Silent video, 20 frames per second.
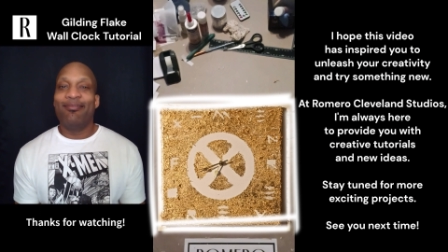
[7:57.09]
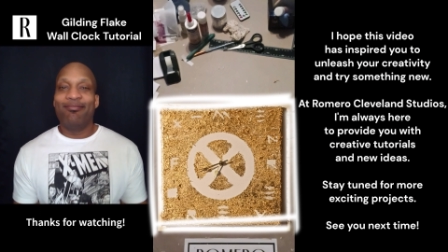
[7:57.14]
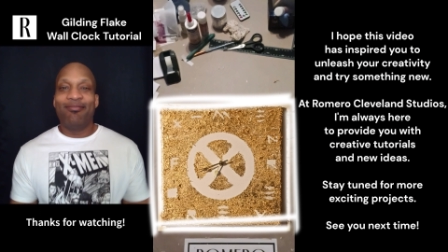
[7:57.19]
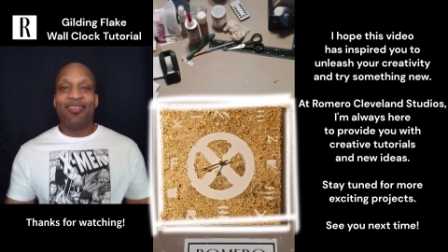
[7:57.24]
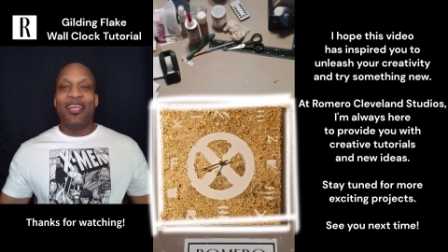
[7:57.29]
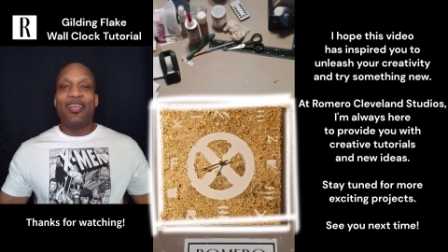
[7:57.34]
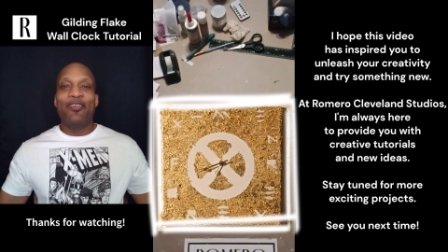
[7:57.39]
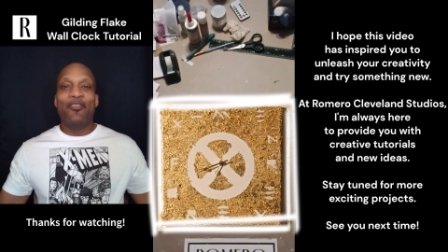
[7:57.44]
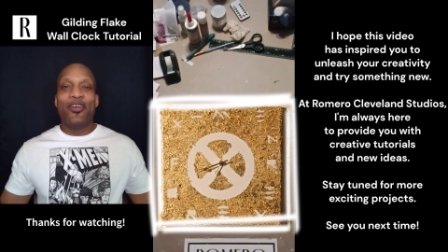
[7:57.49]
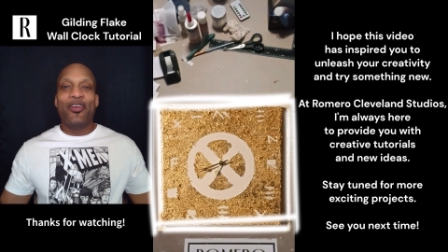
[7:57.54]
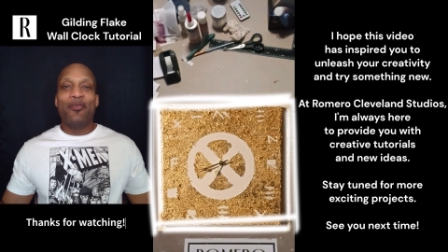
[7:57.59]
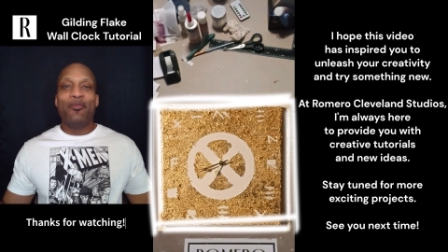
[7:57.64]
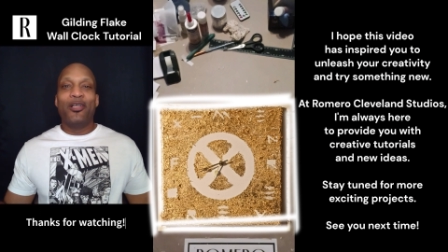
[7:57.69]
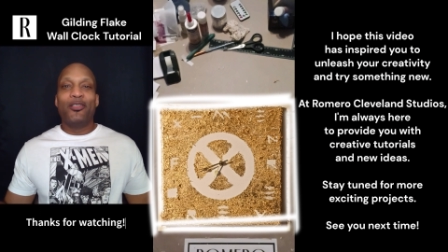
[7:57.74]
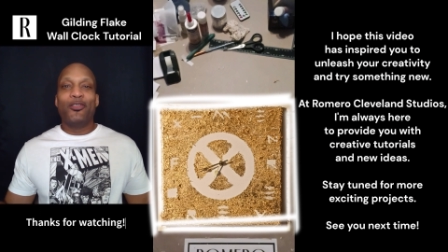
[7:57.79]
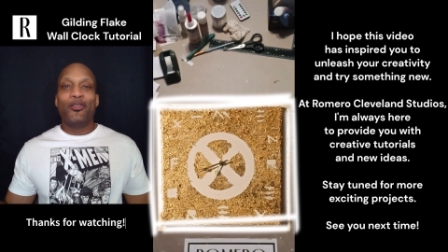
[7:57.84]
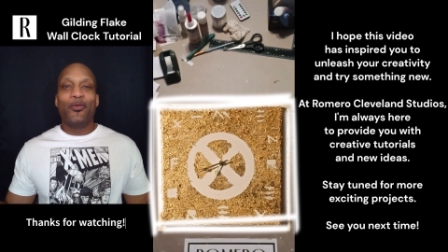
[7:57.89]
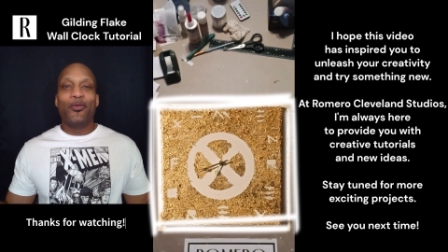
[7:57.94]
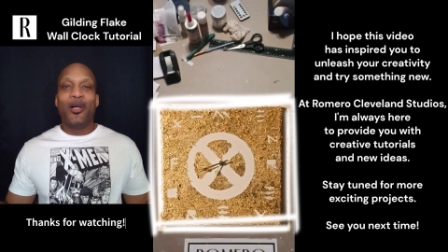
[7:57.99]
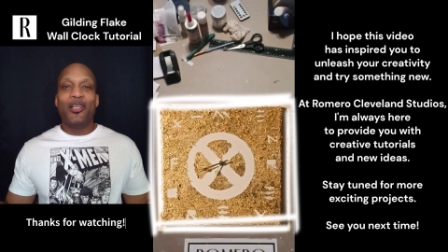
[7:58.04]
Thank you very
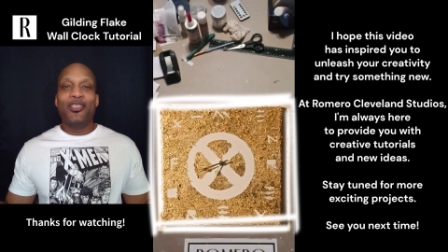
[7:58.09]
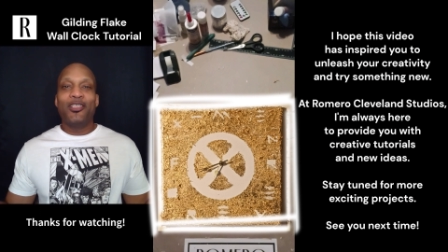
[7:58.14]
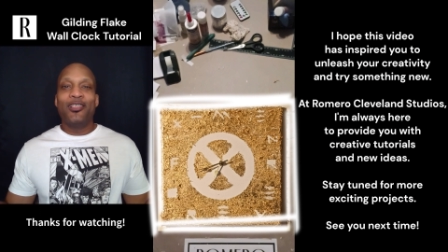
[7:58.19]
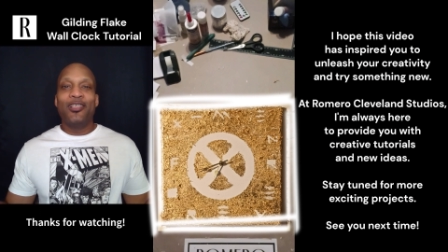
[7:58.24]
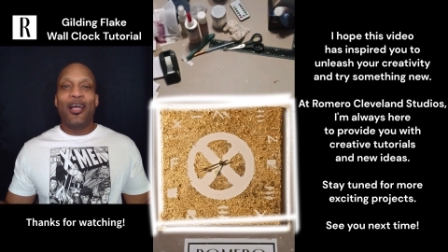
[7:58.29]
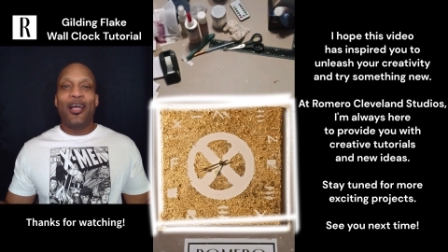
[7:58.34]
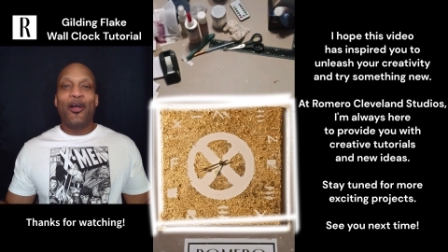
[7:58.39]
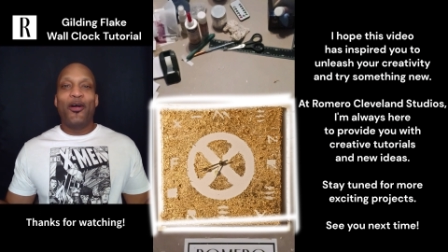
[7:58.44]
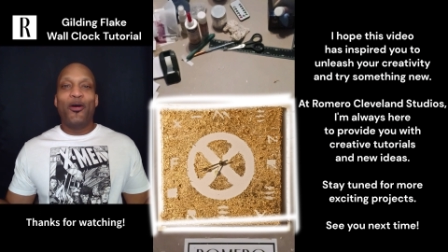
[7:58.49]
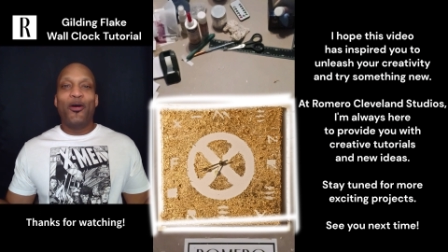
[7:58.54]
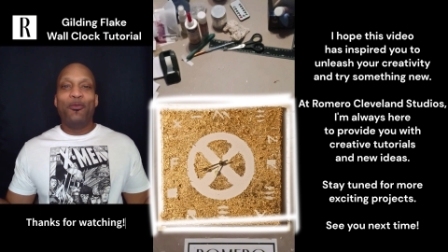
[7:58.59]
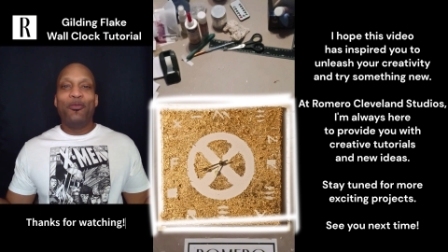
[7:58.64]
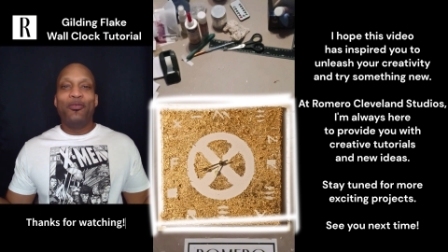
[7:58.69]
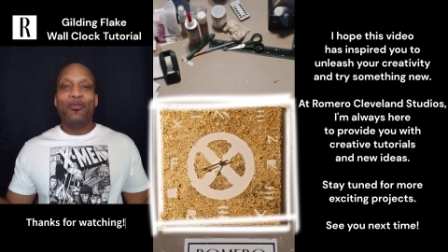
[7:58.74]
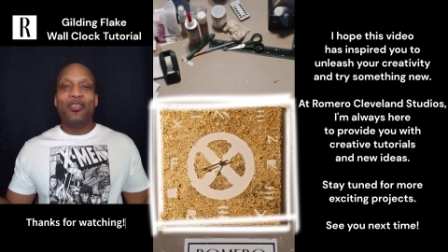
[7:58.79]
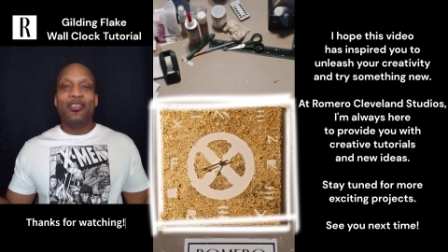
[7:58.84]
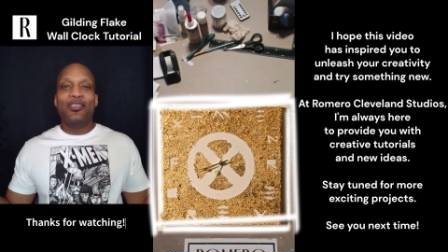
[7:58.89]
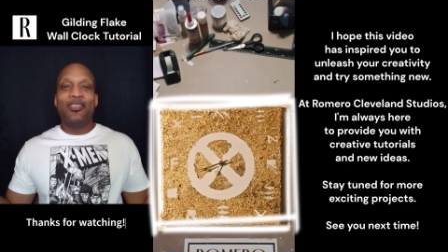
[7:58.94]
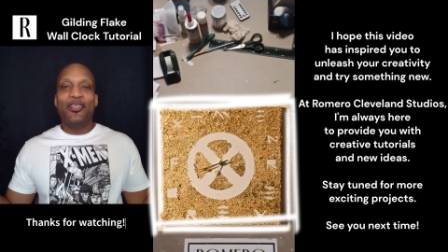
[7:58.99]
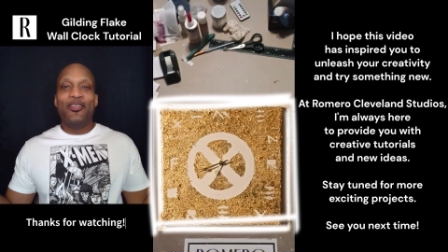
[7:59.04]
much for watching. I hope
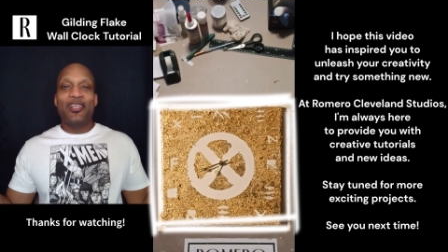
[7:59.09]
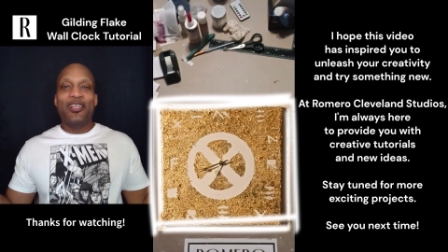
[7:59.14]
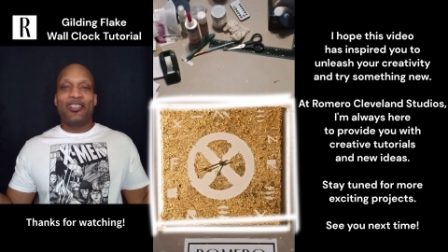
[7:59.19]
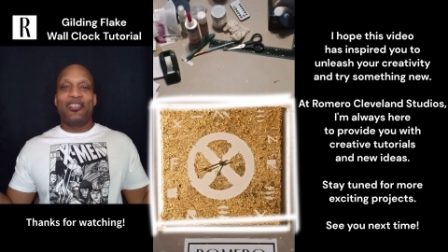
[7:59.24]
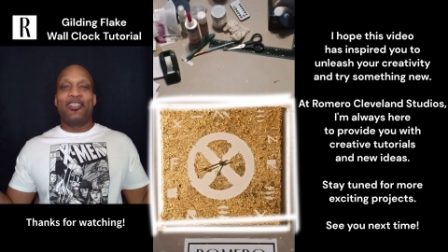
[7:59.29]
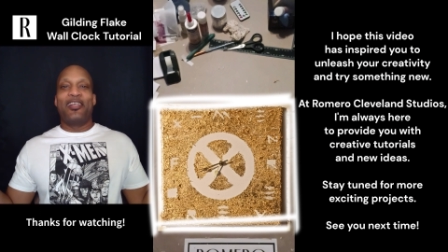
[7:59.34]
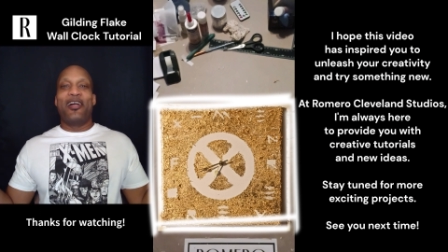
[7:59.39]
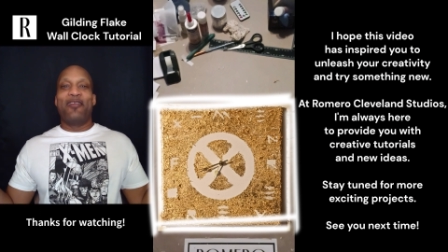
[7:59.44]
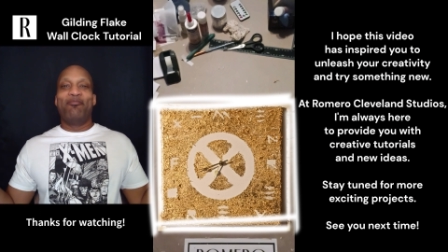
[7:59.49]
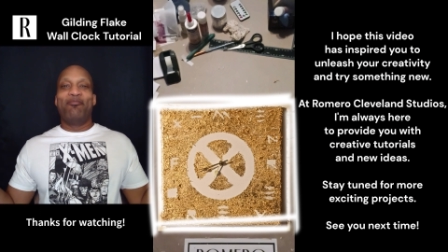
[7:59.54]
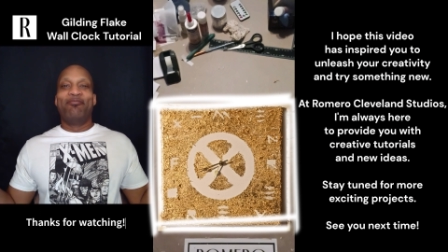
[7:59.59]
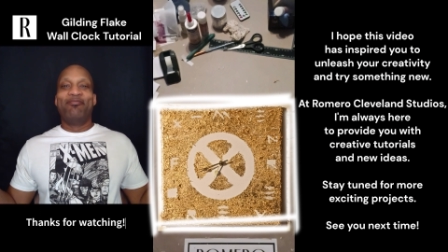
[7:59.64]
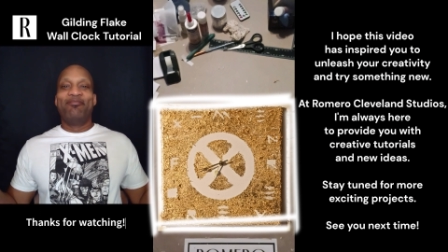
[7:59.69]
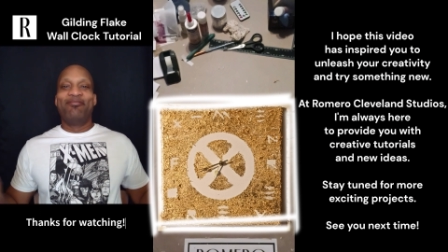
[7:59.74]
to see you next time.